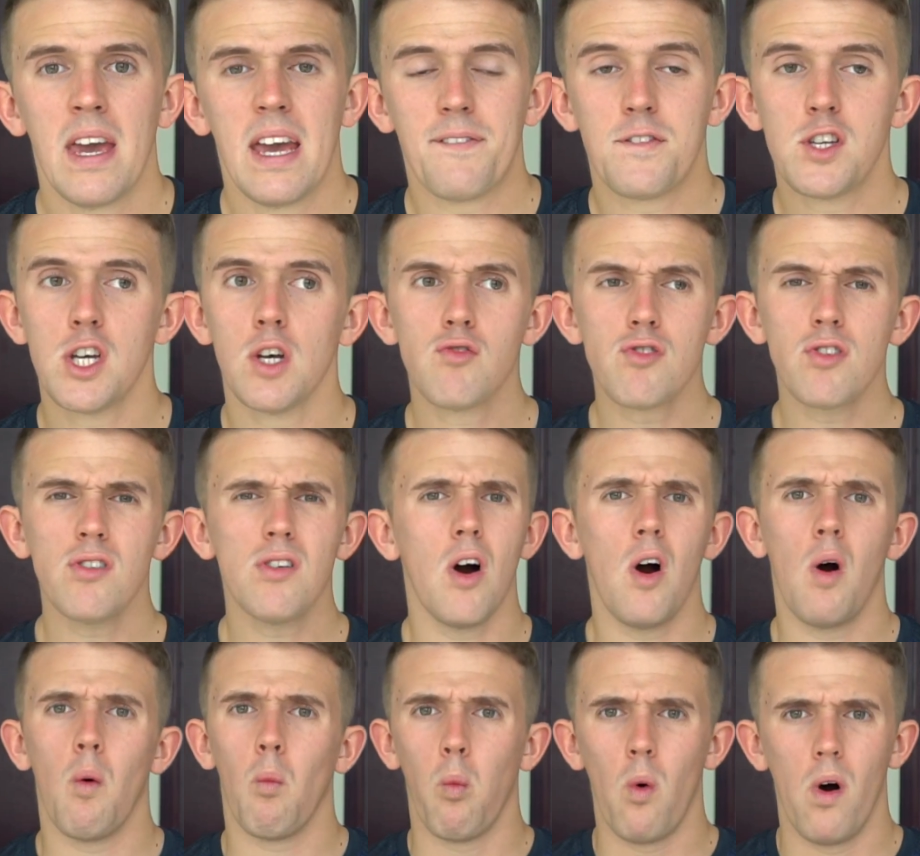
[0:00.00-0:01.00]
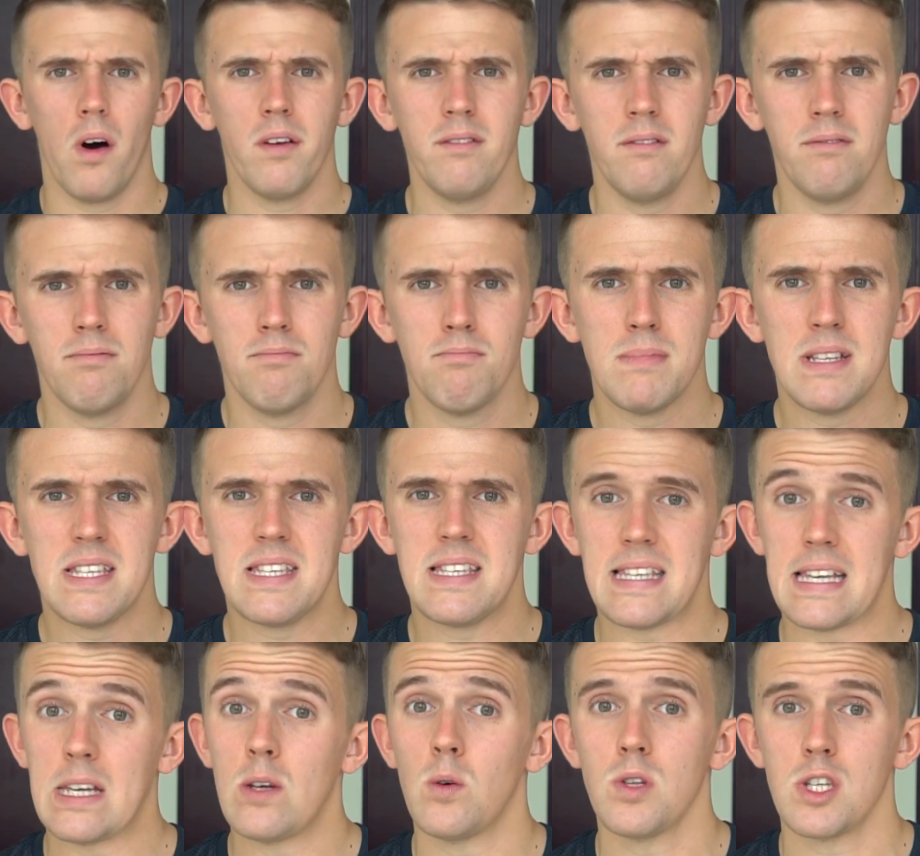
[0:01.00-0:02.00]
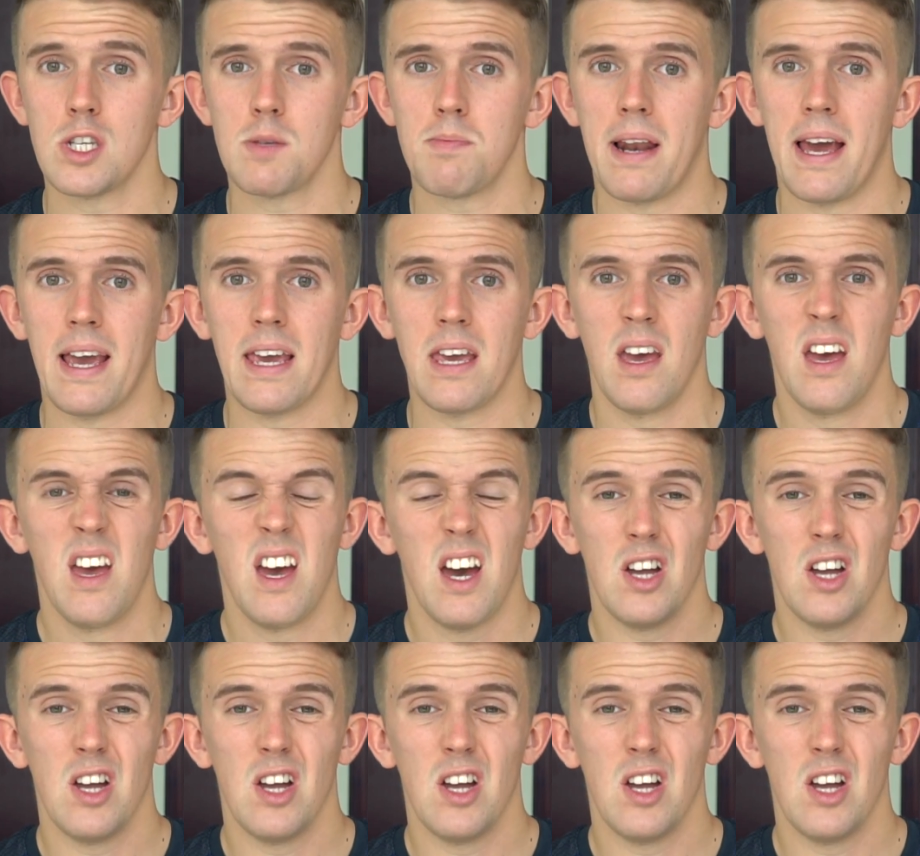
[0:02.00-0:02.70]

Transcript: If children can't, one, see your display,